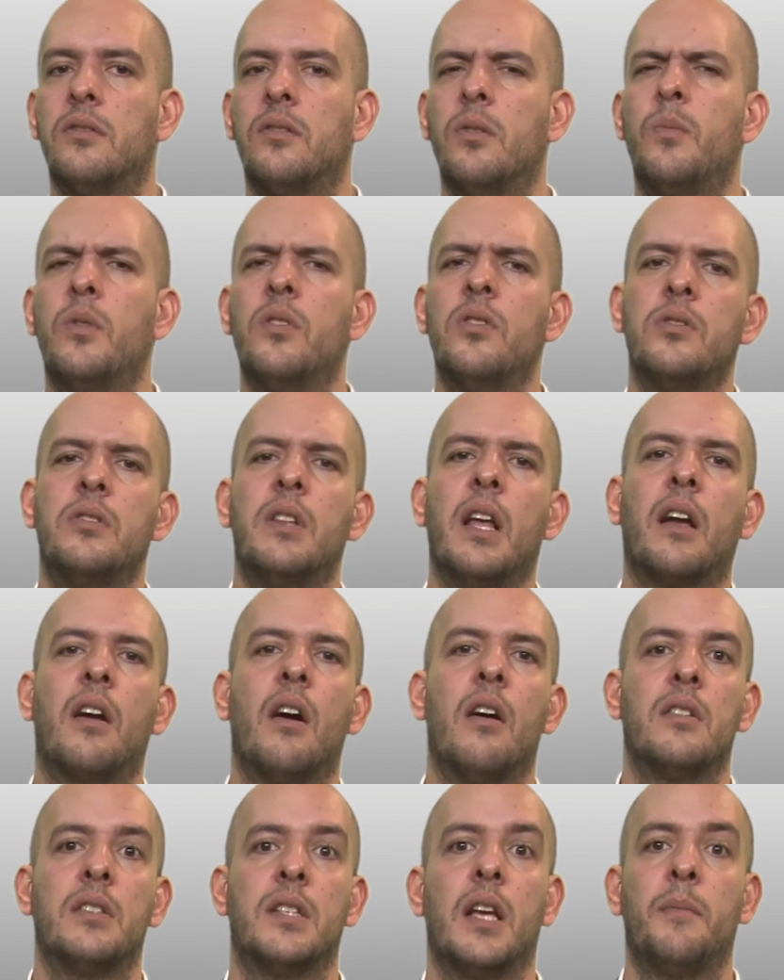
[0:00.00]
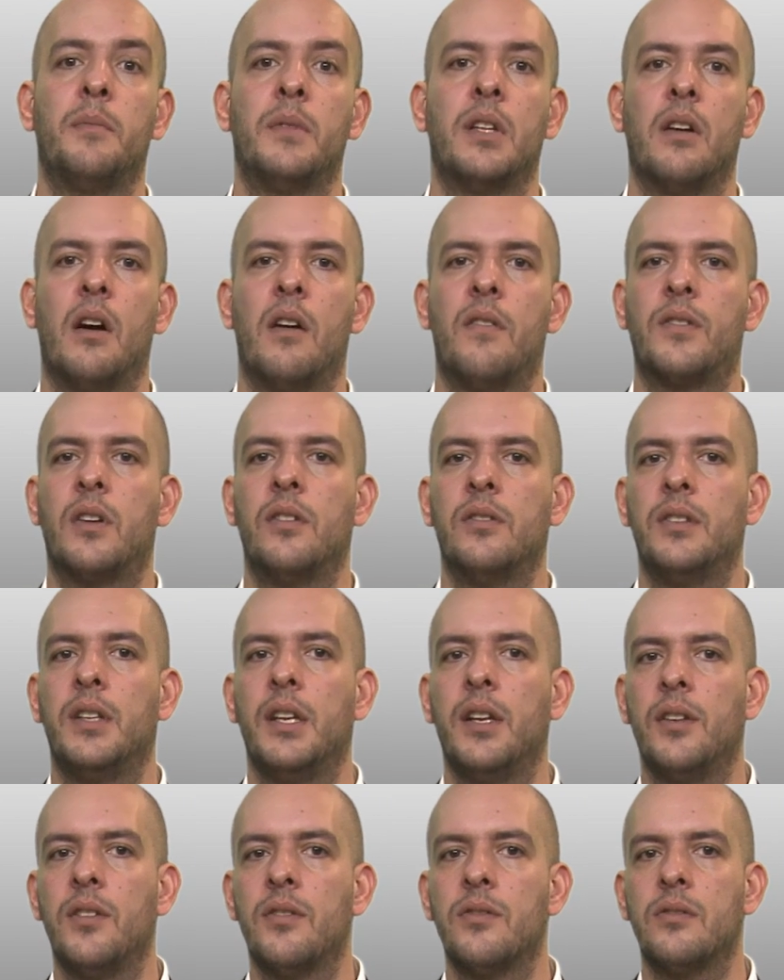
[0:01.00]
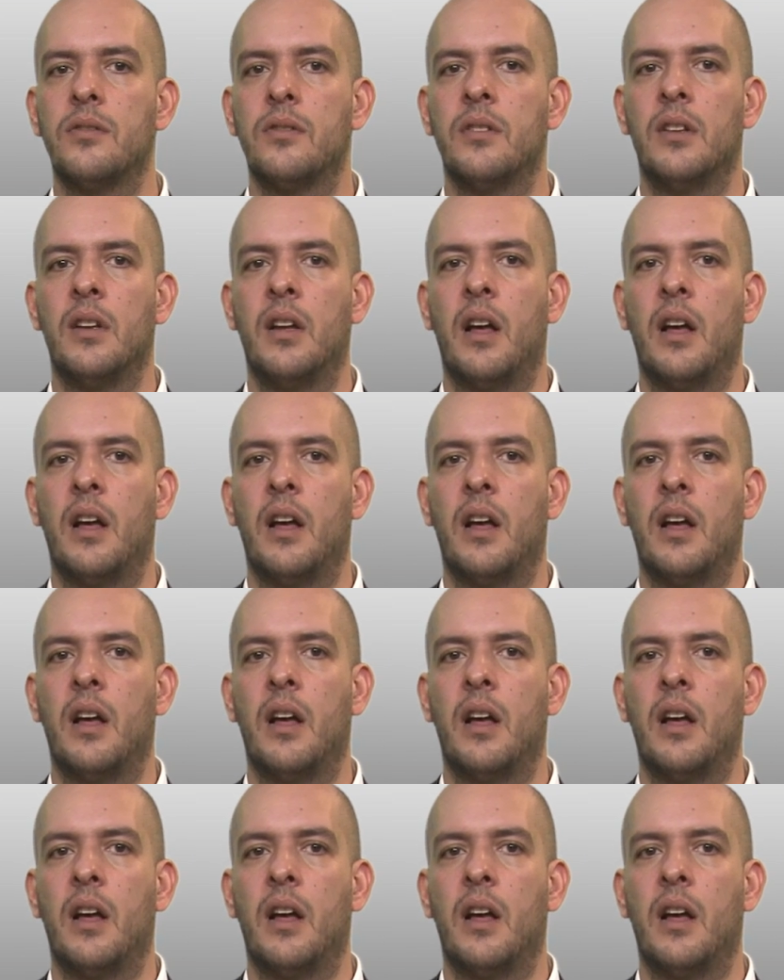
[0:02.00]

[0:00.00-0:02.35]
to boost the concept of continuous